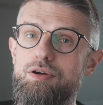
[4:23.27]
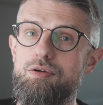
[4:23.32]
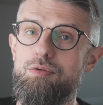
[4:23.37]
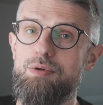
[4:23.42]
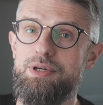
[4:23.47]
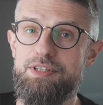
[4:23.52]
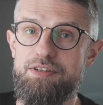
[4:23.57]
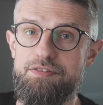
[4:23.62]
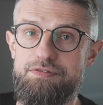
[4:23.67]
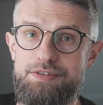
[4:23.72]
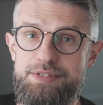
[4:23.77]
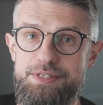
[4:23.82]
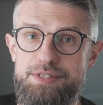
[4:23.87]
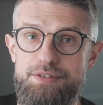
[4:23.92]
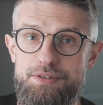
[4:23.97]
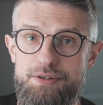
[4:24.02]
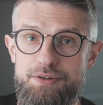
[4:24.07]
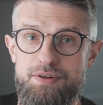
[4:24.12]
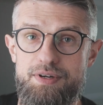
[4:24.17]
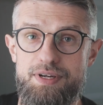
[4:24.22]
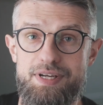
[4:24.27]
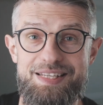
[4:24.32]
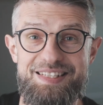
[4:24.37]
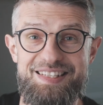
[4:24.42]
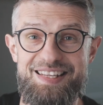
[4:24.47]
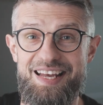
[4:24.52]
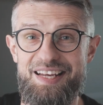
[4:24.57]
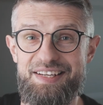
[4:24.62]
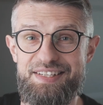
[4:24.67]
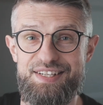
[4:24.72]
when the visitor
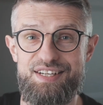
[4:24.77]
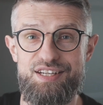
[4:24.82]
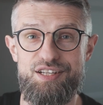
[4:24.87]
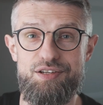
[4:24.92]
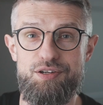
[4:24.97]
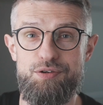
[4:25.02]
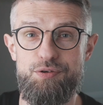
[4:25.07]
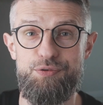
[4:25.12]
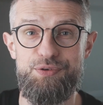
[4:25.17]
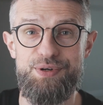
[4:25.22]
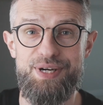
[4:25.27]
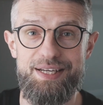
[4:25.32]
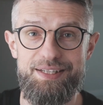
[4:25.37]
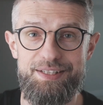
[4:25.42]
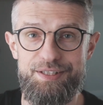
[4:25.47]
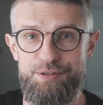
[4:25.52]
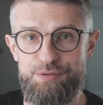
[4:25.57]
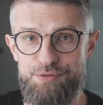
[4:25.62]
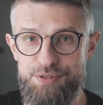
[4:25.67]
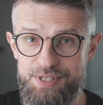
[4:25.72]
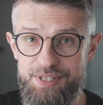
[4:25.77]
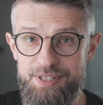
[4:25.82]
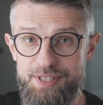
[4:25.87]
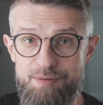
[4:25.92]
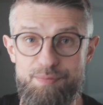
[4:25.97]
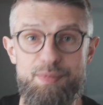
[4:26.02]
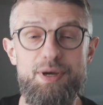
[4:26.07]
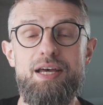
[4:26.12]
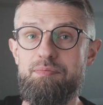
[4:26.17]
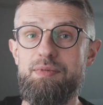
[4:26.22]
is actually ready to see them,